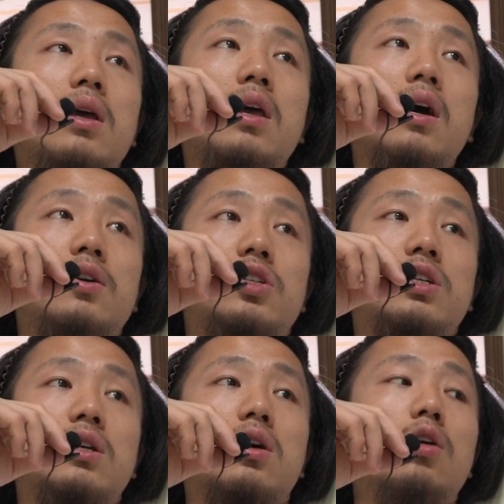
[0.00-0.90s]
Yeah,
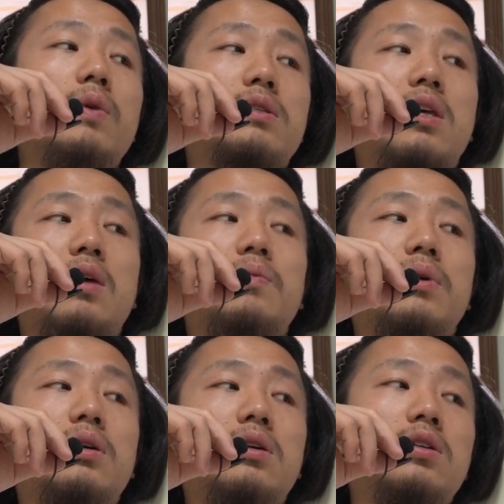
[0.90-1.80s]
she always
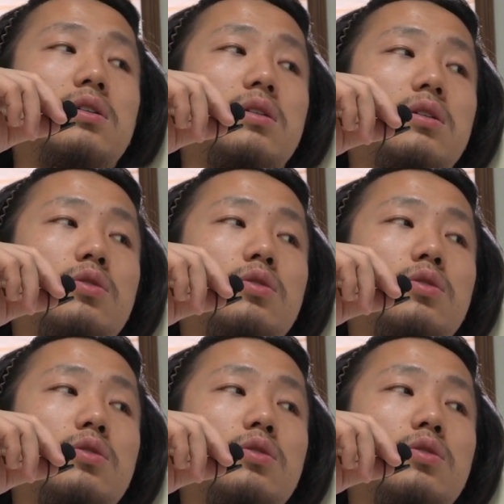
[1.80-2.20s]
kept her